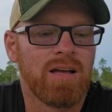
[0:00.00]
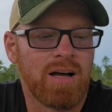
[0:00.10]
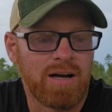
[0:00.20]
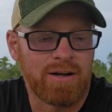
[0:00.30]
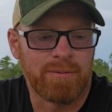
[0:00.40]

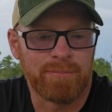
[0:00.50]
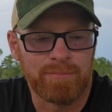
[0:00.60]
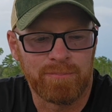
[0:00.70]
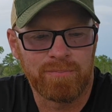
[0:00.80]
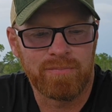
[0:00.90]

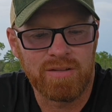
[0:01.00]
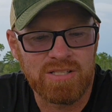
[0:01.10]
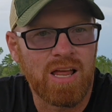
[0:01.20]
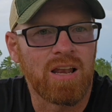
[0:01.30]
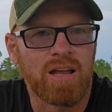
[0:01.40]

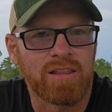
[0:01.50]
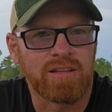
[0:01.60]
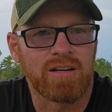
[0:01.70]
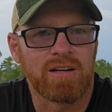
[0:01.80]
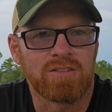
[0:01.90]
It's not like
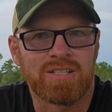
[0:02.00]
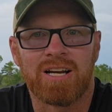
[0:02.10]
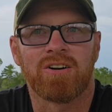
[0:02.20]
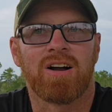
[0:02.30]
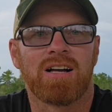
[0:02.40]
they are
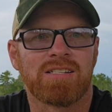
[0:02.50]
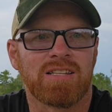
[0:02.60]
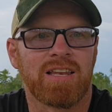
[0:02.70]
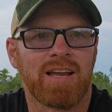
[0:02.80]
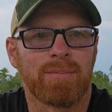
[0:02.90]

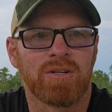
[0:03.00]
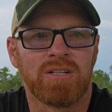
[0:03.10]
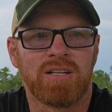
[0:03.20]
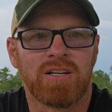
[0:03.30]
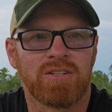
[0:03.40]
terrorizing the
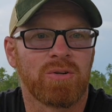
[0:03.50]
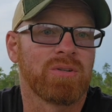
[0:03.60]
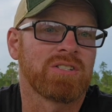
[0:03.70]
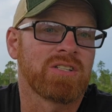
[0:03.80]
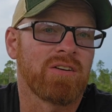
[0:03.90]
neighborhood or
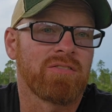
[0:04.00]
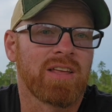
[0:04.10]
doing stuff